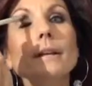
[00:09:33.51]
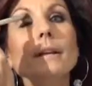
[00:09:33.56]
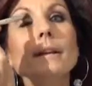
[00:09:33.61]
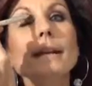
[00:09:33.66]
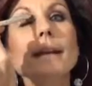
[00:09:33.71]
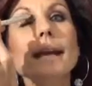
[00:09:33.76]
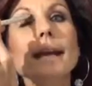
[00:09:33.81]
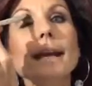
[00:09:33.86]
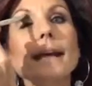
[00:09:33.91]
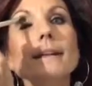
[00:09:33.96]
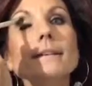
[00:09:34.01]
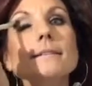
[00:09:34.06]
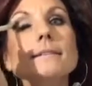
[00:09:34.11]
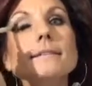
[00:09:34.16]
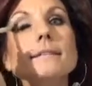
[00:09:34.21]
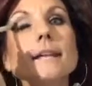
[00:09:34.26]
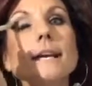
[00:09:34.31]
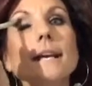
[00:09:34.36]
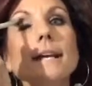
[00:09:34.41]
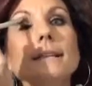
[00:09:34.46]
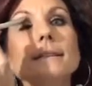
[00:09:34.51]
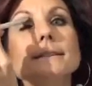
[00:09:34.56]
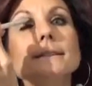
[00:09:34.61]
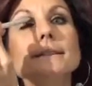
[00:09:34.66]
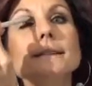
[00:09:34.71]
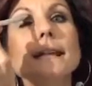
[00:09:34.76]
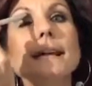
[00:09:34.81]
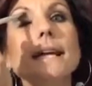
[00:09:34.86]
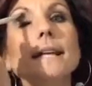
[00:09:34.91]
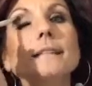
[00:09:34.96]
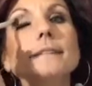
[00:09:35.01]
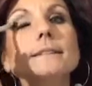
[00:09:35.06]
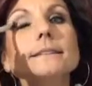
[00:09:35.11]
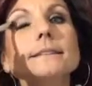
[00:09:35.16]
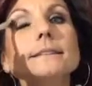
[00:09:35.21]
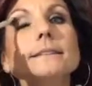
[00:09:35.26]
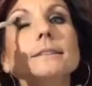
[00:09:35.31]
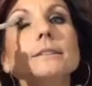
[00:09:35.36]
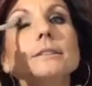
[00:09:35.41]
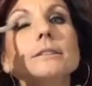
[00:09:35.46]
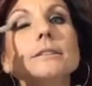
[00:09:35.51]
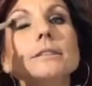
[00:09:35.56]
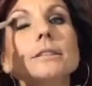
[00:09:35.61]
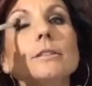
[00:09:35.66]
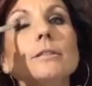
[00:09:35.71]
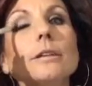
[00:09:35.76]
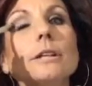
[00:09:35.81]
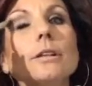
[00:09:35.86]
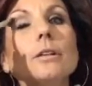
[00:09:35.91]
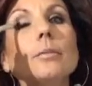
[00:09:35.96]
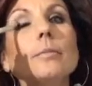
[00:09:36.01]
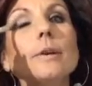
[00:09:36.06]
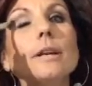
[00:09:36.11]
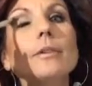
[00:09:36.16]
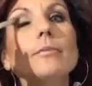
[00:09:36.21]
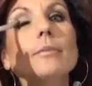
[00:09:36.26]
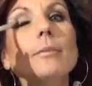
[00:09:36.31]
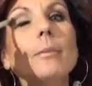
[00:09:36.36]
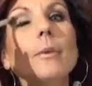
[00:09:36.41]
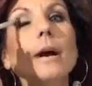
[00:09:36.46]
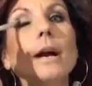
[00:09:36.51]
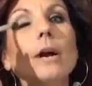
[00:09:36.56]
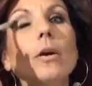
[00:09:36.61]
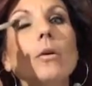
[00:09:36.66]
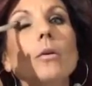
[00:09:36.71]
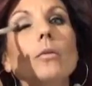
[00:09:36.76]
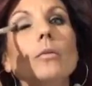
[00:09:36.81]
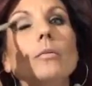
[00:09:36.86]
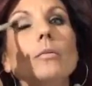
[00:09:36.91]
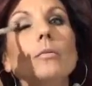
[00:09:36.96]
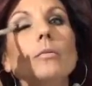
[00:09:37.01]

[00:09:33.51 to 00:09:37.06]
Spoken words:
Dance, dance, dance. Do a little bit of a wiggle.